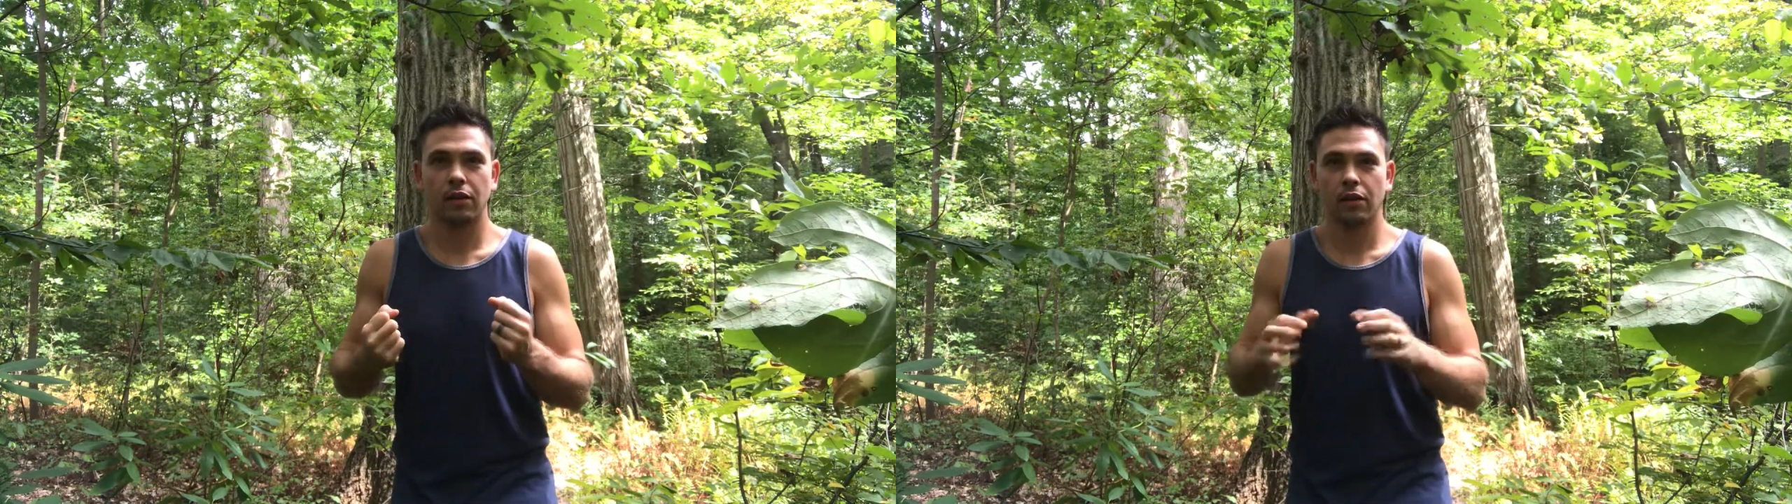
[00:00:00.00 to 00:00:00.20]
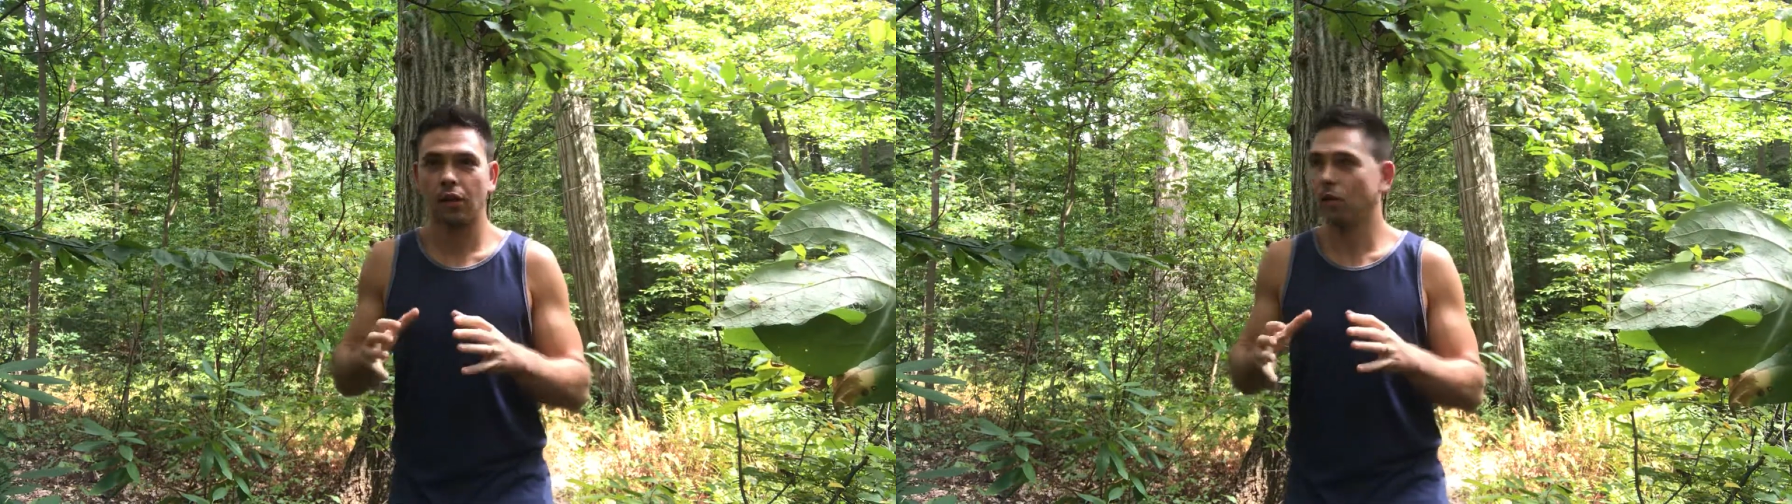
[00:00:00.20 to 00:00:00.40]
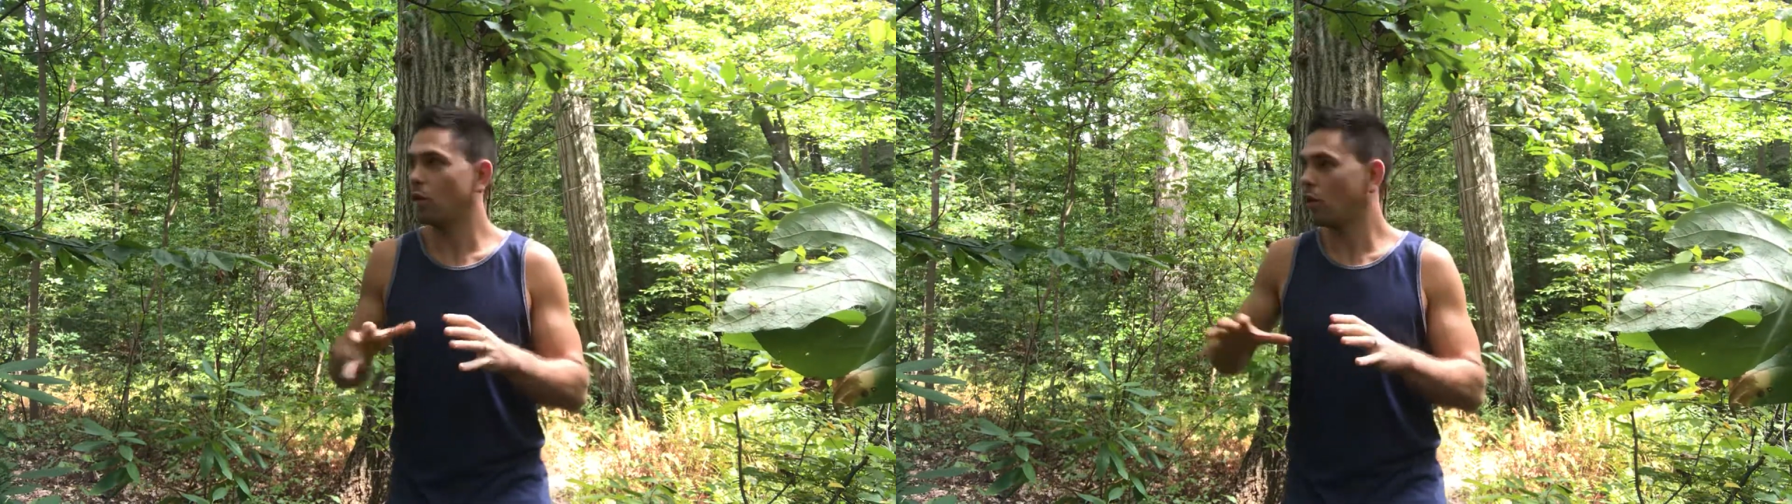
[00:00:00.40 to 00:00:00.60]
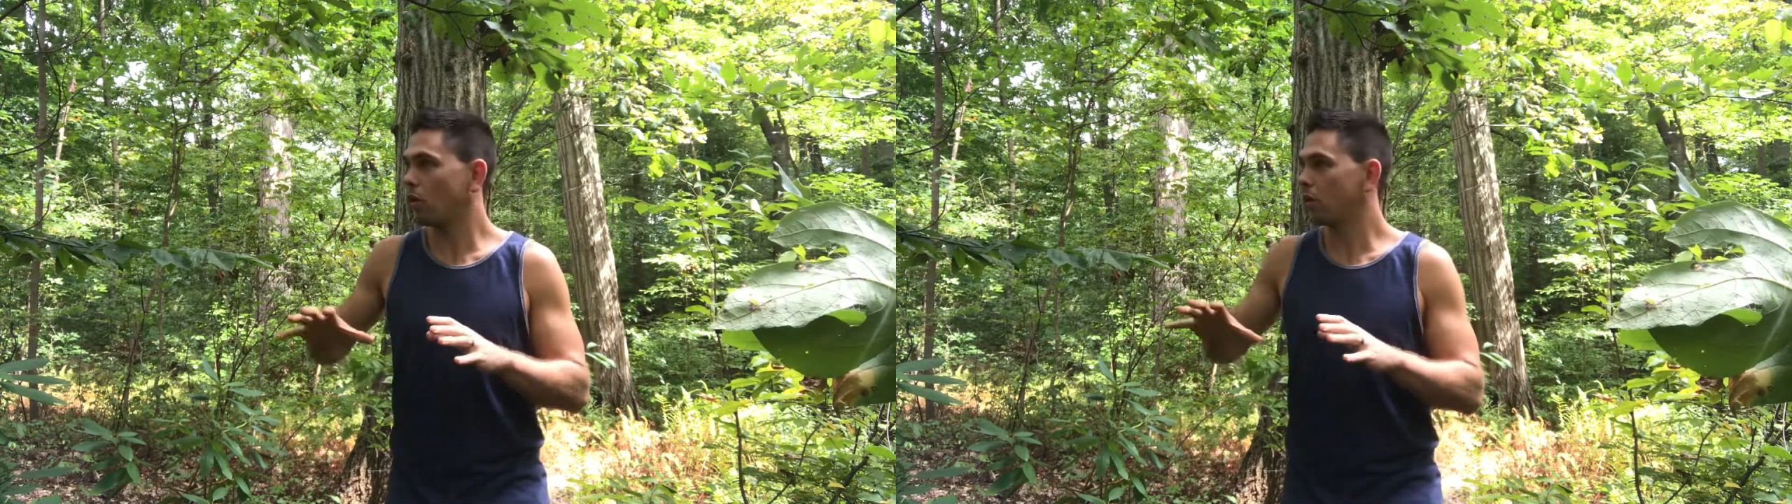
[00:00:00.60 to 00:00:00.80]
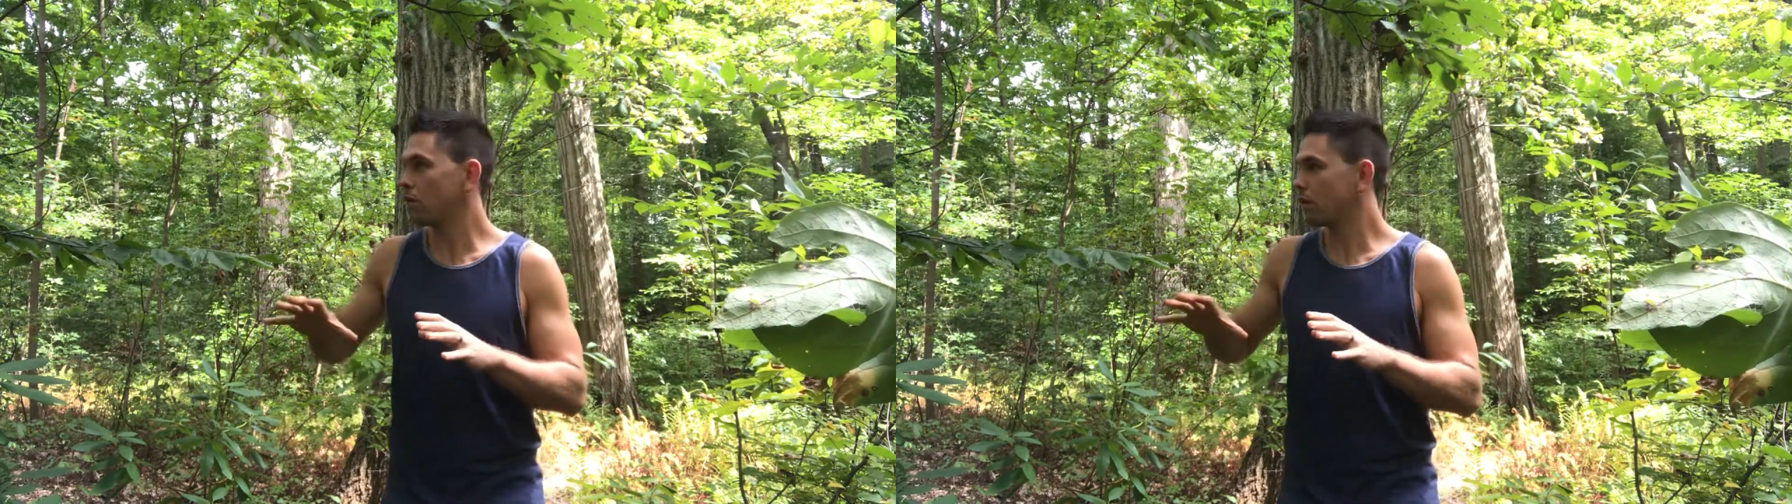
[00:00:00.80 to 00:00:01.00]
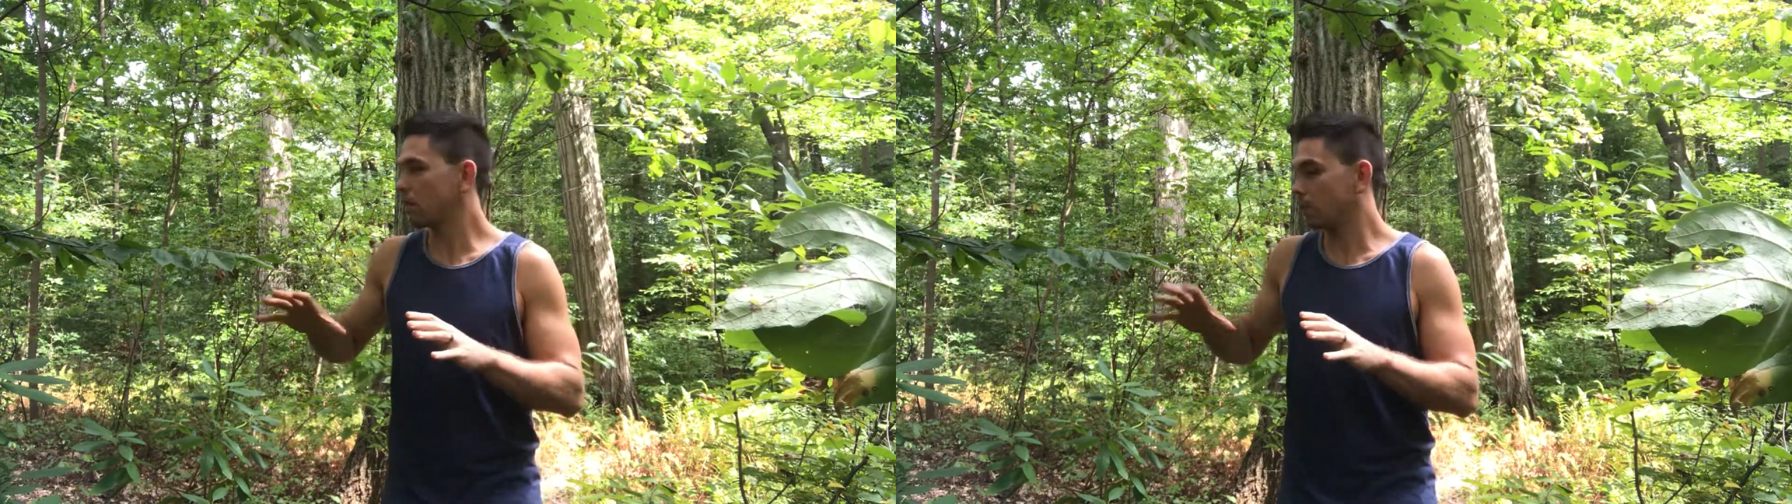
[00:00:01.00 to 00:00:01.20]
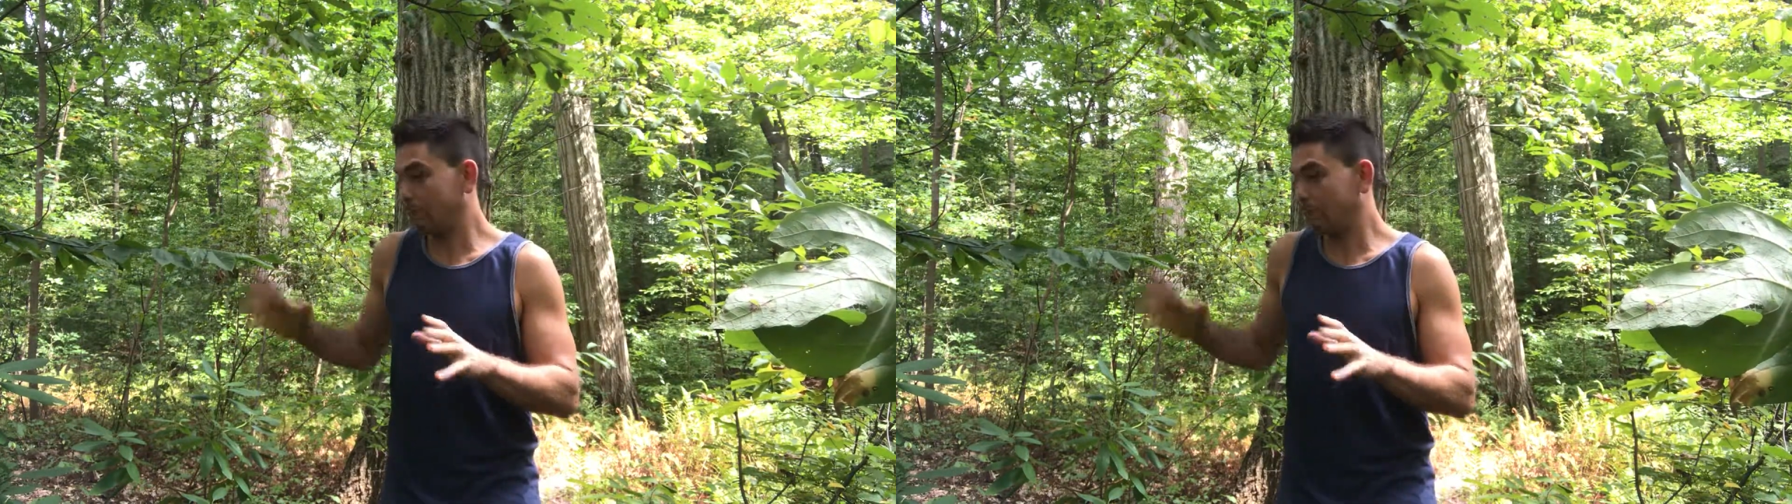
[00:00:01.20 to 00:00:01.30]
The